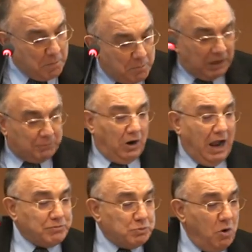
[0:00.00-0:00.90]
But
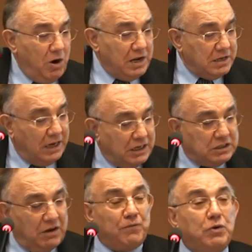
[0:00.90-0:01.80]
perhaps more
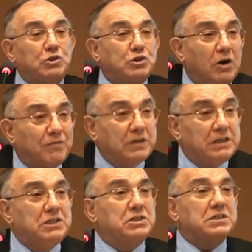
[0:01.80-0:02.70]
interesting feature of the
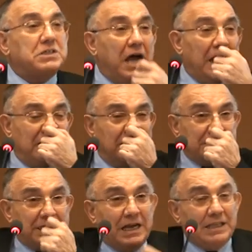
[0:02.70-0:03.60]
recent cycle
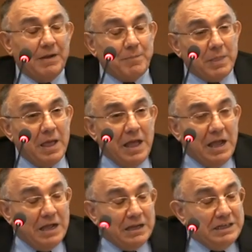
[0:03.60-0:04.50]
is that
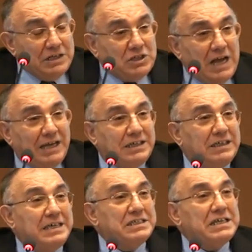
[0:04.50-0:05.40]
this cycle
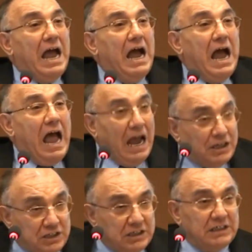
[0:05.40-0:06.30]
is
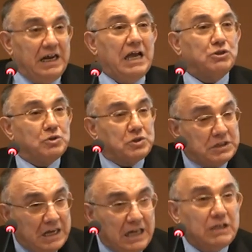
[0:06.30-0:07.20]
actually
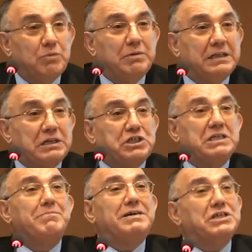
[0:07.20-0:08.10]
associated with a
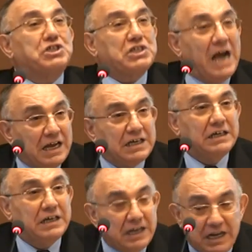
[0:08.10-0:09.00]
similar
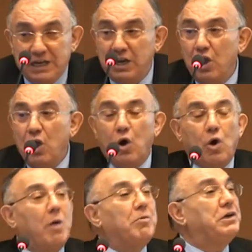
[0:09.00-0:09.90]
cycle in
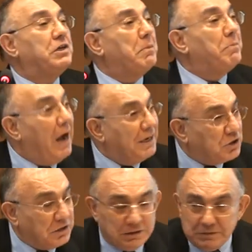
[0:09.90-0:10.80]
commodity
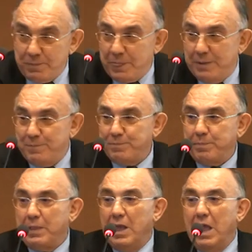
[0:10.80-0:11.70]
prices.
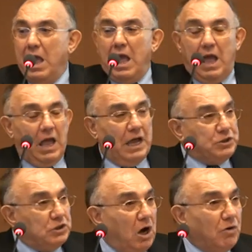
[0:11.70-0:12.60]

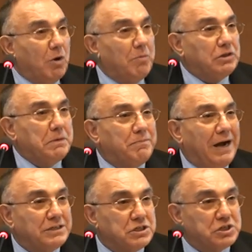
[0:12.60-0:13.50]
As you know, commodity
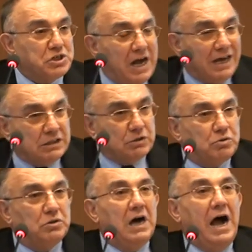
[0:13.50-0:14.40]
prices started
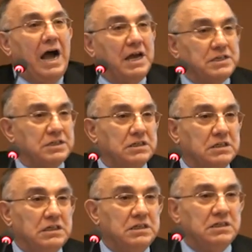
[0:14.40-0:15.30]
to rise
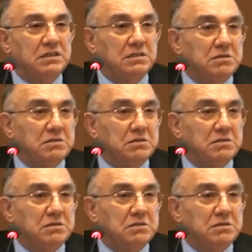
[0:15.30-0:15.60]
in